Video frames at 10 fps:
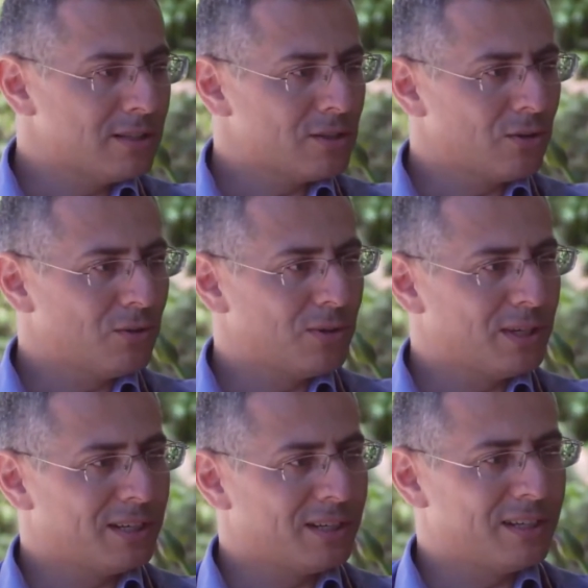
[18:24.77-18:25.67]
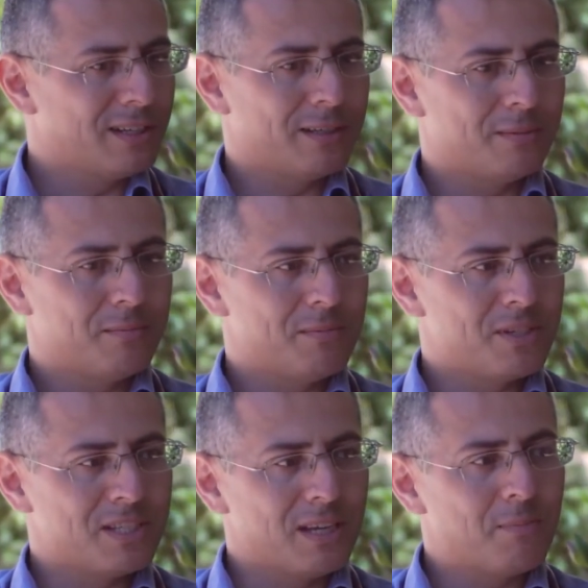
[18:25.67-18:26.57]
So
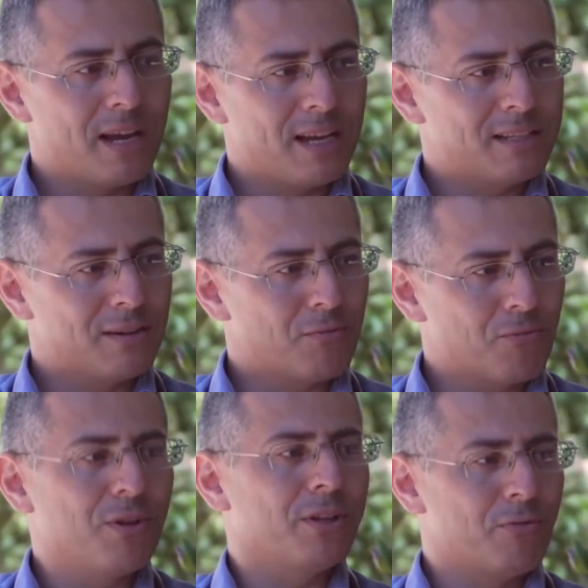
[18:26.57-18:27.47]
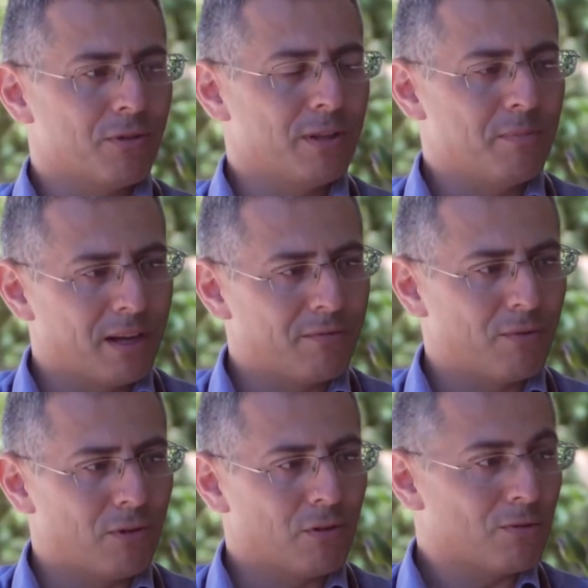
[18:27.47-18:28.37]
sleep aids are really bad
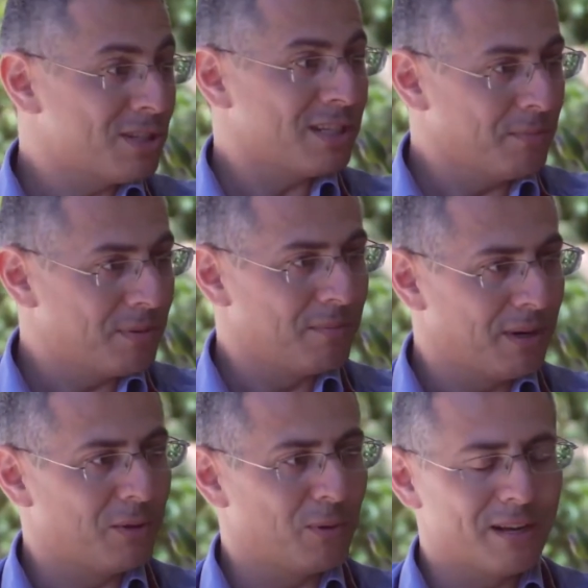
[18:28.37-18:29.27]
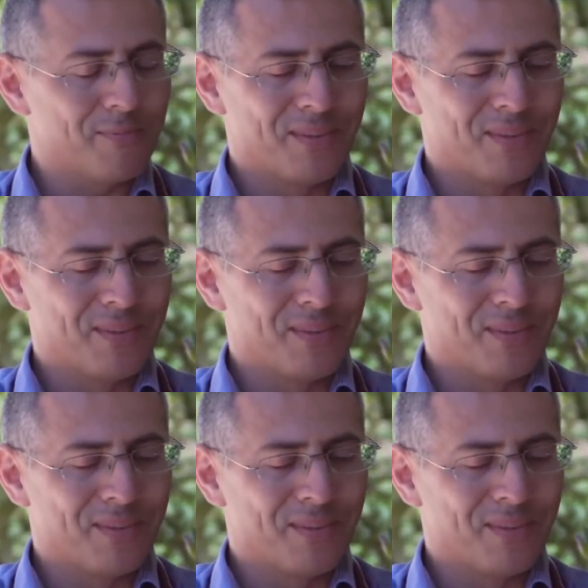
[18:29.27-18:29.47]
for your sleep, by the way.